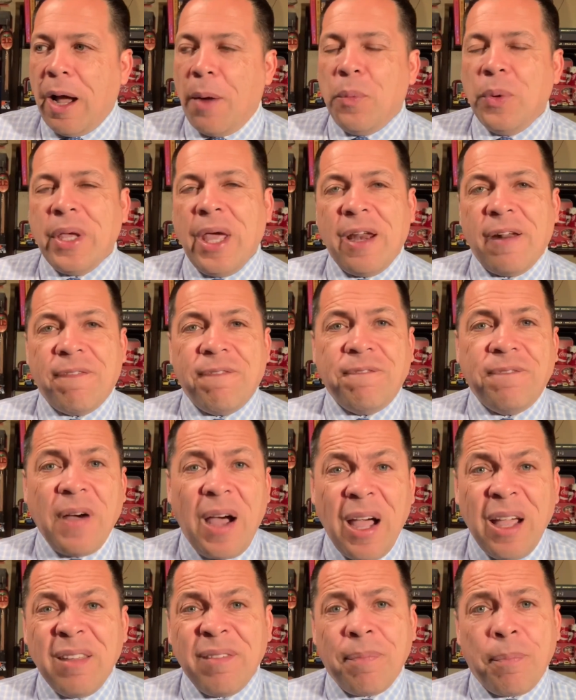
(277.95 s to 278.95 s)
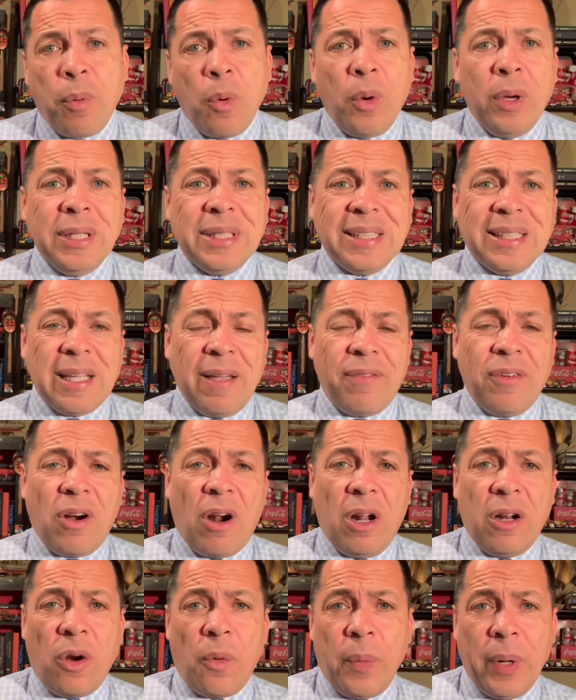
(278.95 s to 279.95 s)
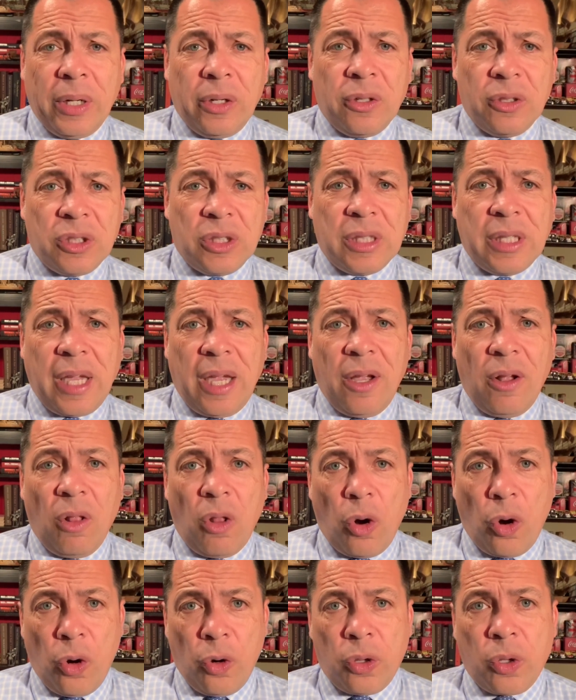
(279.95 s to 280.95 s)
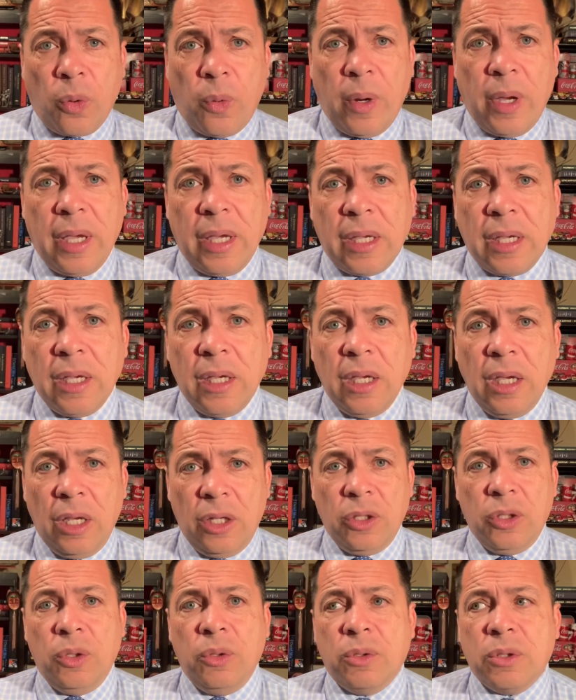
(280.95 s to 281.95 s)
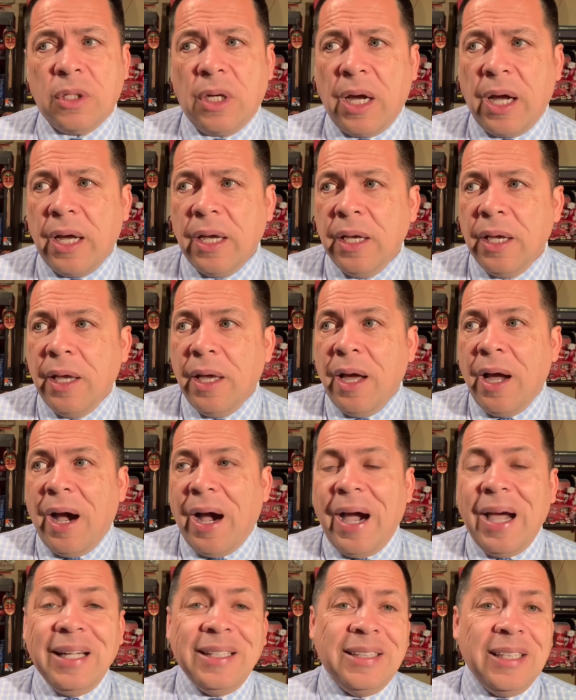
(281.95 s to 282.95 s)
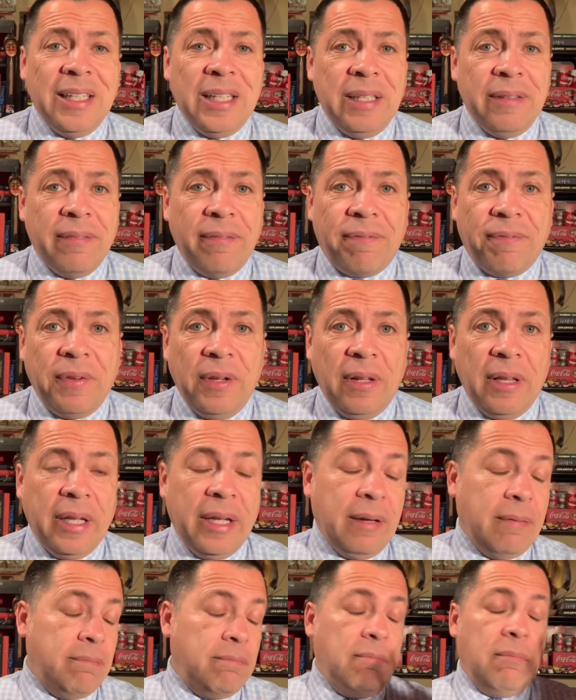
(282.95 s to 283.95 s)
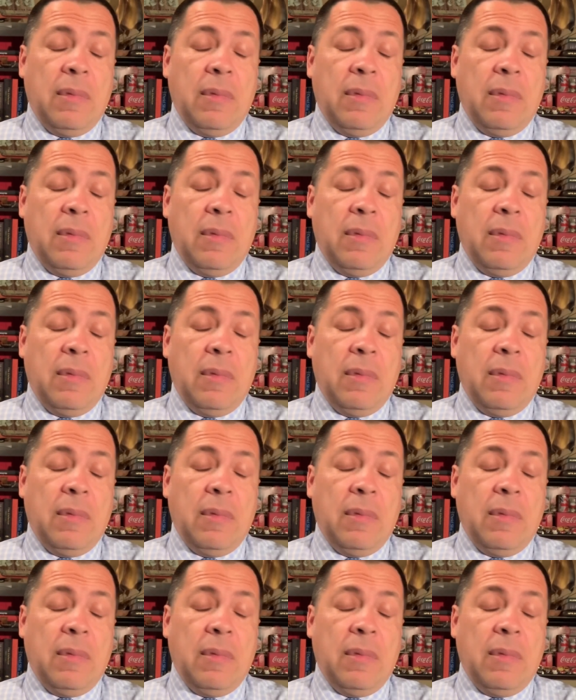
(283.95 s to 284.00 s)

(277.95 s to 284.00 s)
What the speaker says: We had a 5.7 on the Richter scale earthquake in Utah. I didn't even feel it.